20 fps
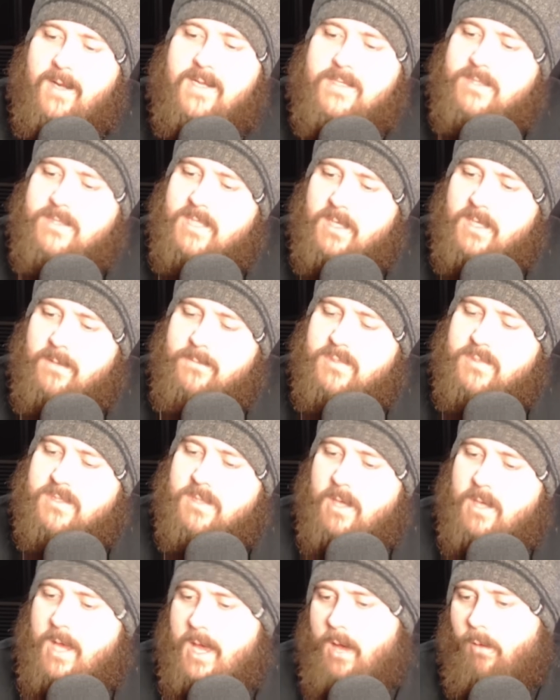Any
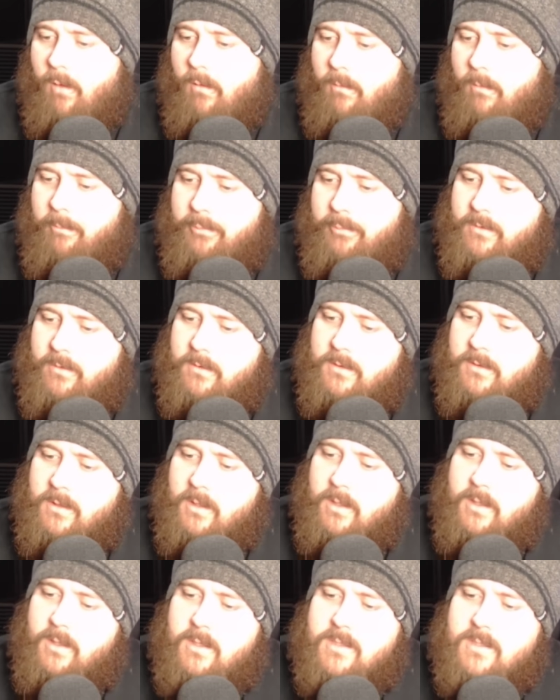tips? Help.
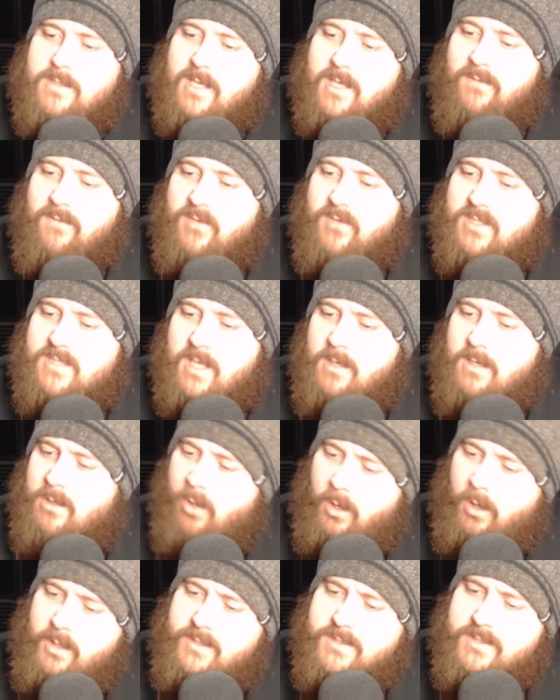Thank you for the
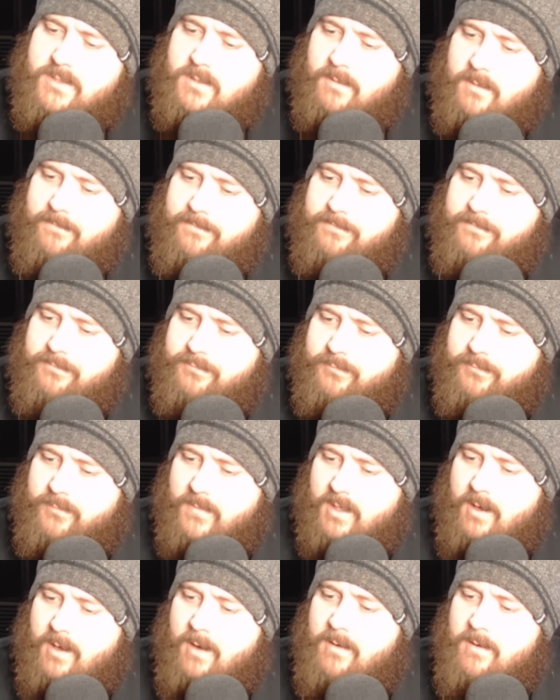$10.
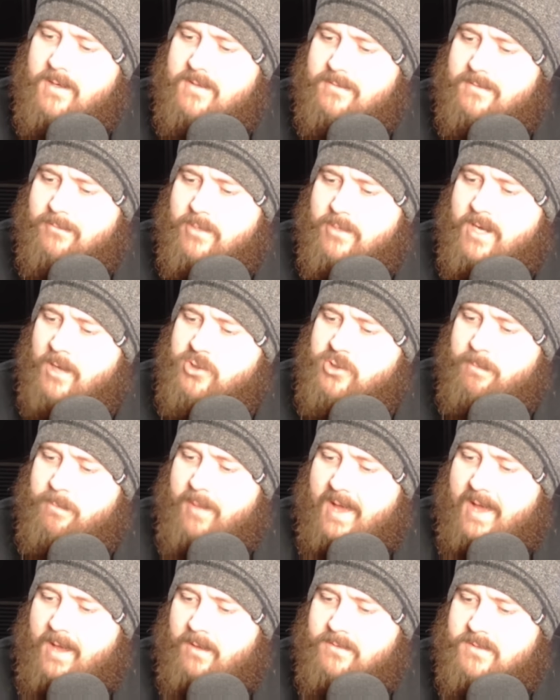Currently
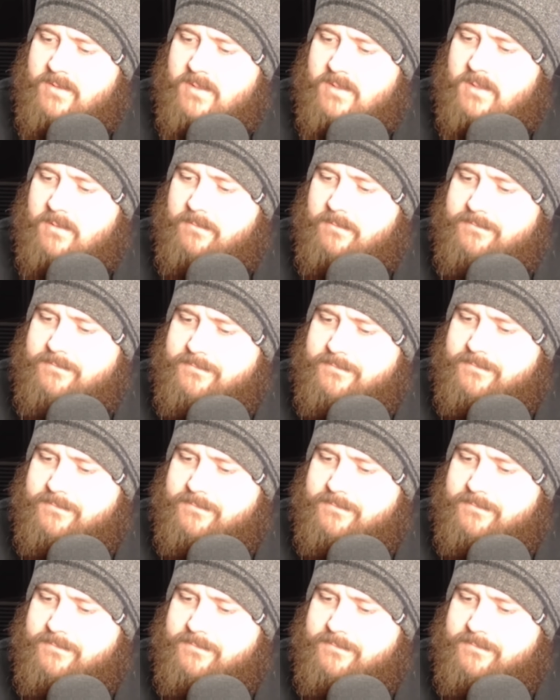300 pounds.